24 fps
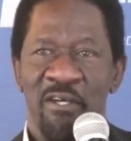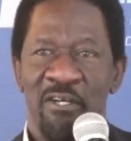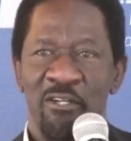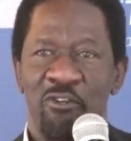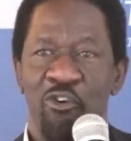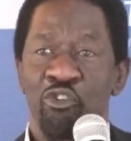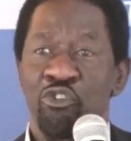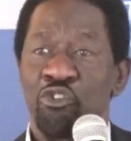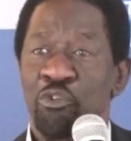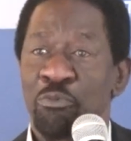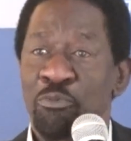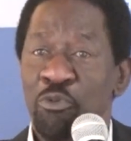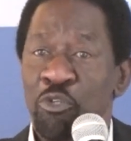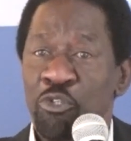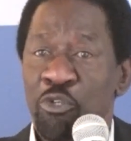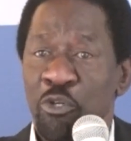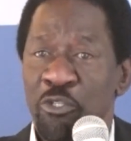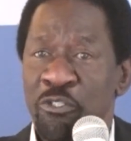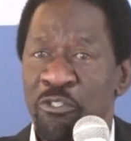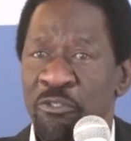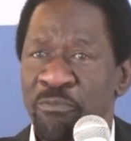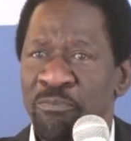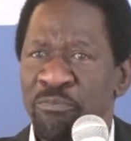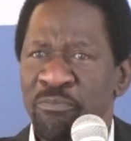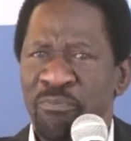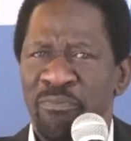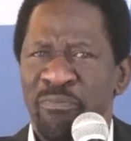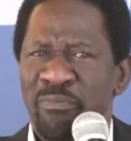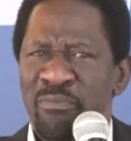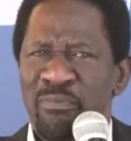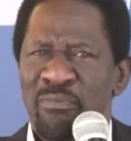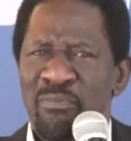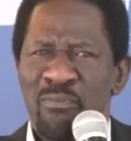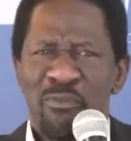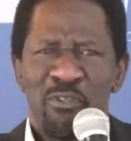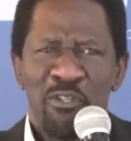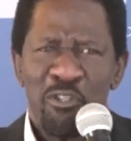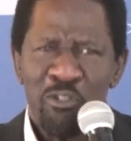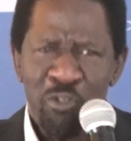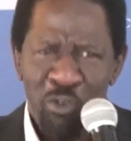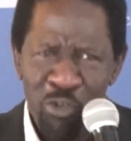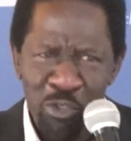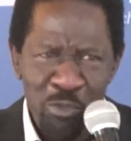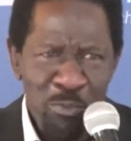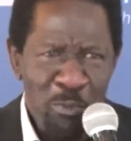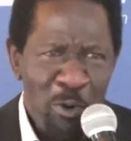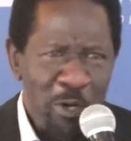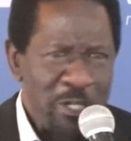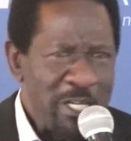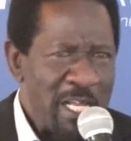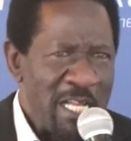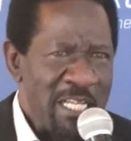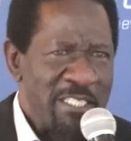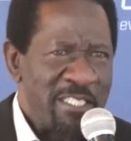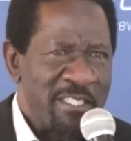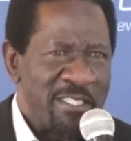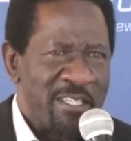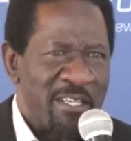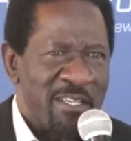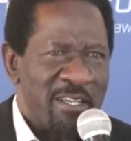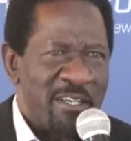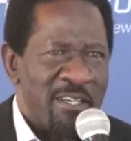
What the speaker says: contributions. Those models,